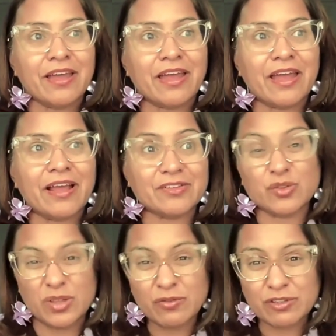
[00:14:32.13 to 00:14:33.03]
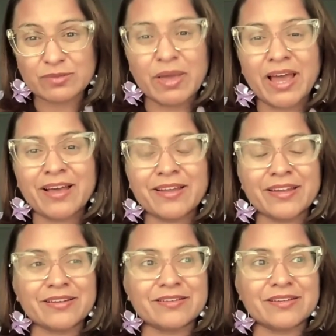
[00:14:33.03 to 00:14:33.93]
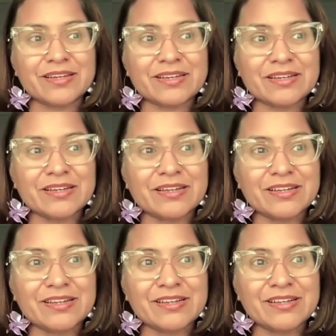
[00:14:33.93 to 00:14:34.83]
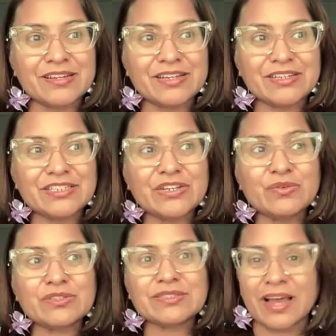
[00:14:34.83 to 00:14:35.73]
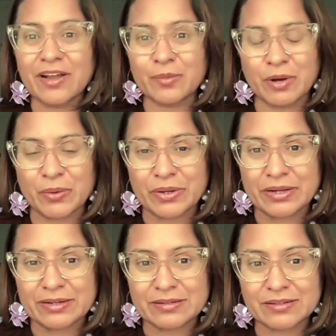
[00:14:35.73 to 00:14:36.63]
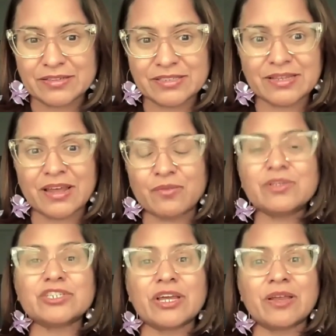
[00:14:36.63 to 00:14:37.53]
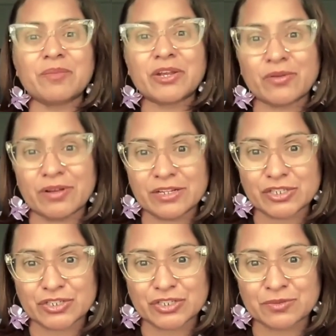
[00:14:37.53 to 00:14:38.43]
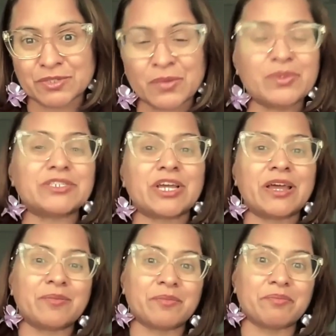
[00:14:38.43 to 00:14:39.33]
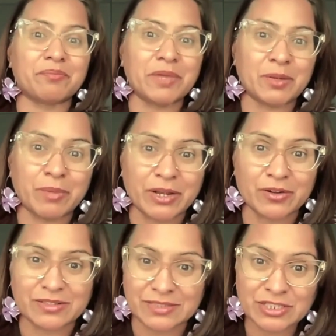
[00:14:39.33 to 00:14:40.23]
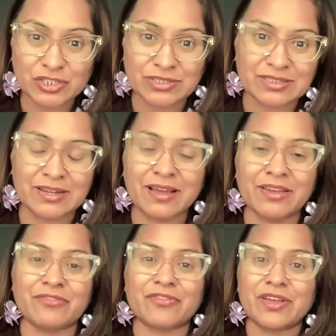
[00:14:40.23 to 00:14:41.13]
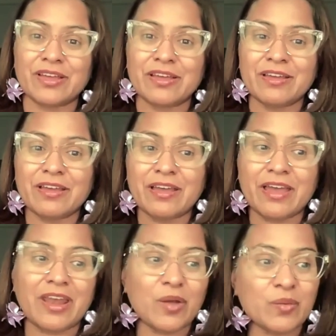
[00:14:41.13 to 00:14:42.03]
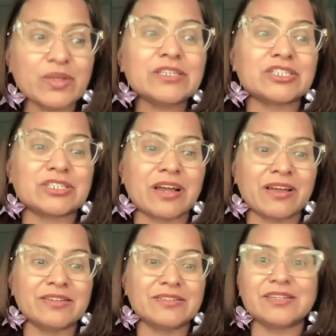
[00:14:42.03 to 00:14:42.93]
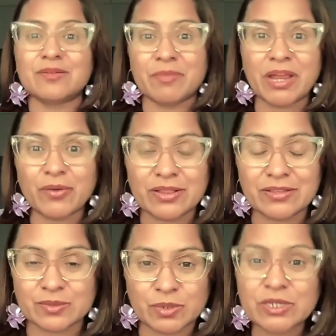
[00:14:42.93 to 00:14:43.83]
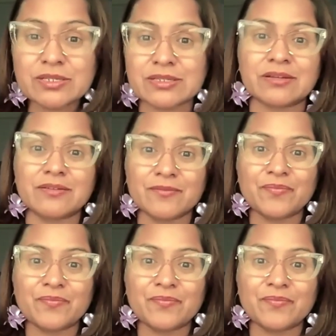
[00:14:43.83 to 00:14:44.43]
And so he was mad, and she was sad about it. She said, I wish I had better relationships. I wish I had made better decisions in life. And I wish I didn't marry this person.